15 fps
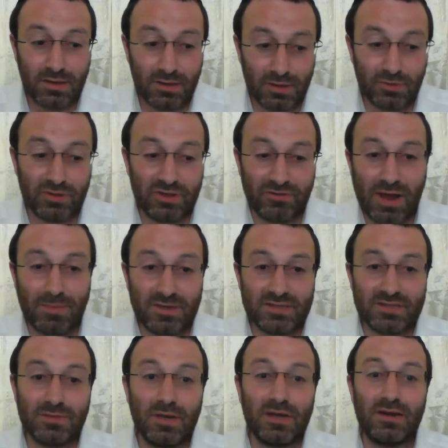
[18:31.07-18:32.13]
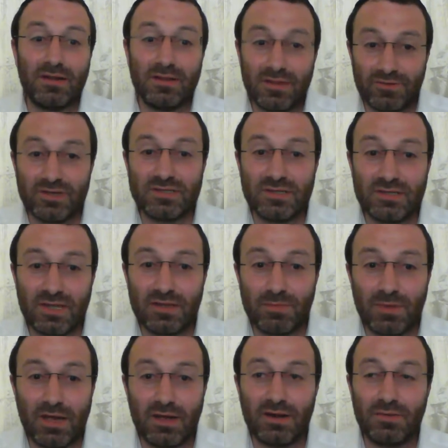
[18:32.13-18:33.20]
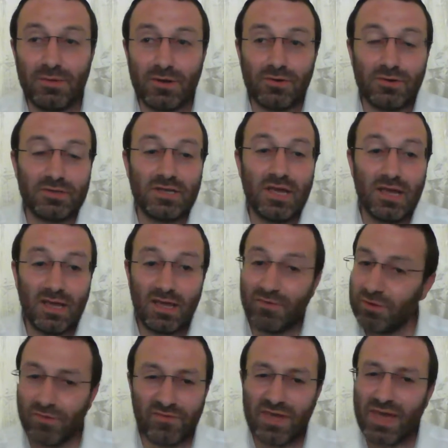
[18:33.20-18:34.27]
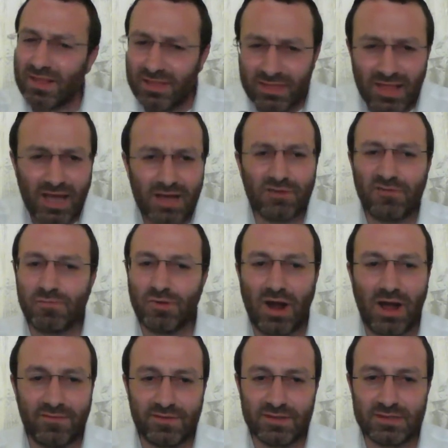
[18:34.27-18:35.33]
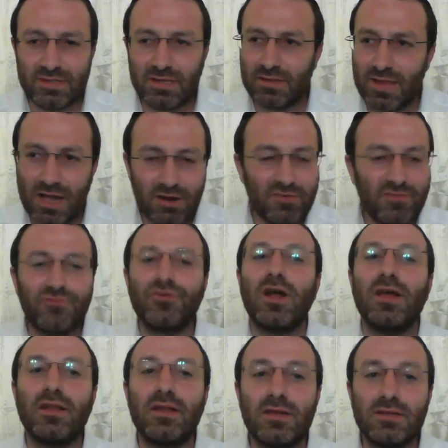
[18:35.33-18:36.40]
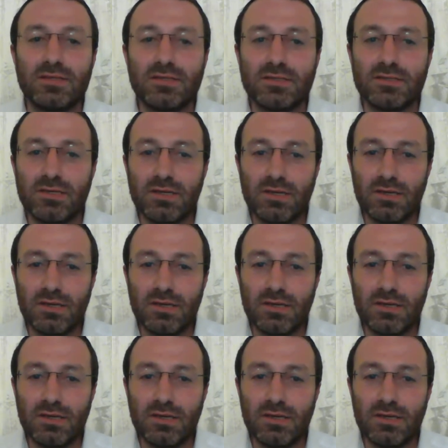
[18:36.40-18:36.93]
The rabbis debated, and the reason they debated because even though we had a lot of prophets and a lot of writings